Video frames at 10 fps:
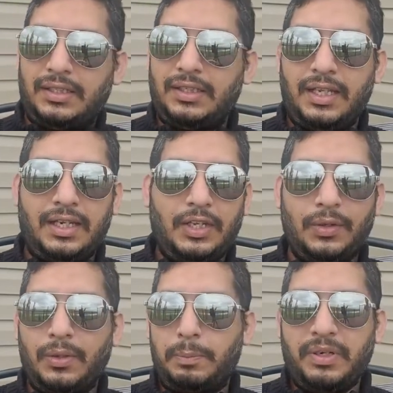then
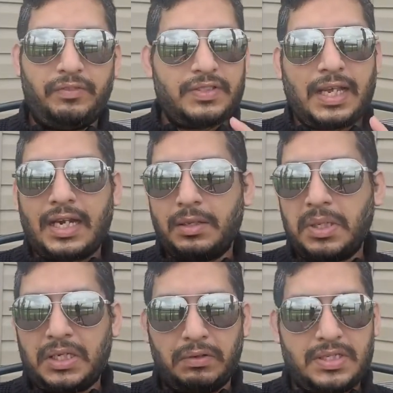your previous
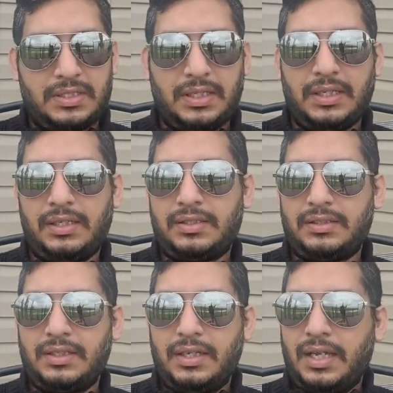academic results,
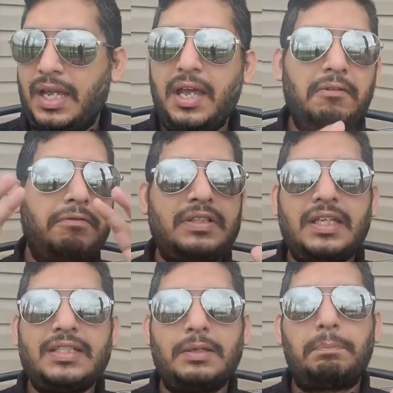
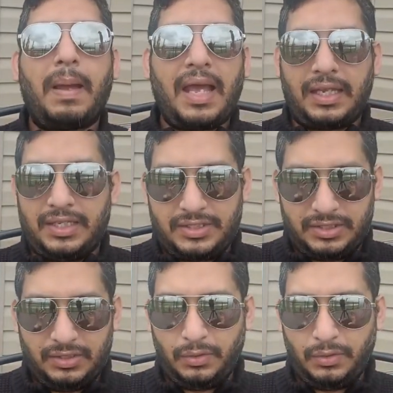everything is a package.